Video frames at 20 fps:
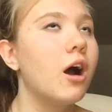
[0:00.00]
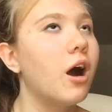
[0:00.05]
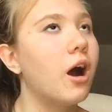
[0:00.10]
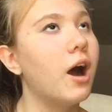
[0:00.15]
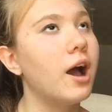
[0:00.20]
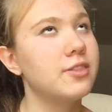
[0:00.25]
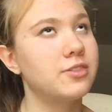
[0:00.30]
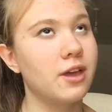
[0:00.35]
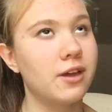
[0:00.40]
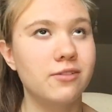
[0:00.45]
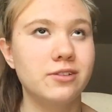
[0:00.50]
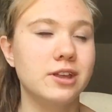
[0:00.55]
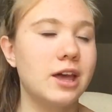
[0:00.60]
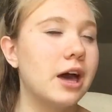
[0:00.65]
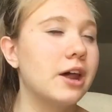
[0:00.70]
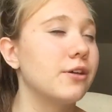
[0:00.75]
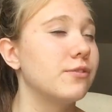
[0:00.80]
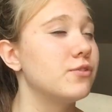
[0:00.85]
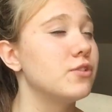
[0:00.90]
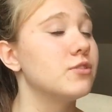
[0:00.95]
I definitely
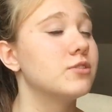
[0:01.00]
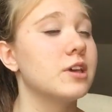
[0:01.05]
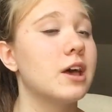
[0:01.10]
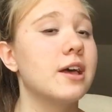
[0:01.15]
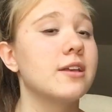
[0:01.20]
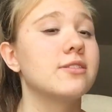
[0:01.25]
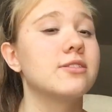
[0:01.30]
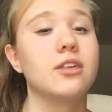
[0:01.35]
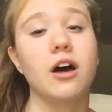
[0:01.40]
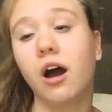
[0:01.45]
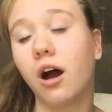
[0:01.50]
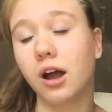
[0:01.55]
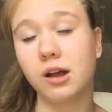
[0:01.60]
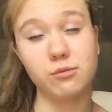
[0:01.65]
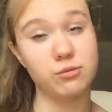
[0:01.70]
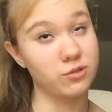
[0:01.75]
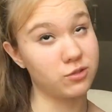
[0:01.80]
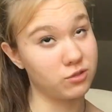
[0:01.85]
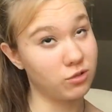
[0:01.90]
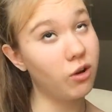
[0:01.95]
had a few tests that I
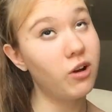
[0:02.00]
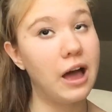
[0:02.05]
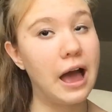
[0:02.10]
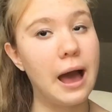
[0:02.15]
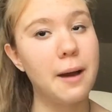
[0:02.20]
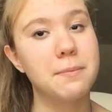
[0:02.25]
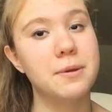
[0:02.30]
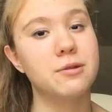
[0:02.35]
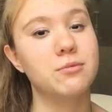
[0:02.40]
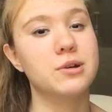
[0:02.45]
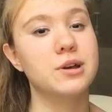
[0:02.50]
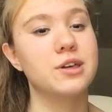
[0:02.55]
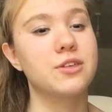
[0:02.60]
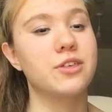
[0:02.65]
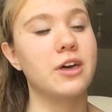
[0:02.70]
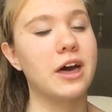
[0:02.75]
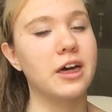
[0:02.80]
was not happy with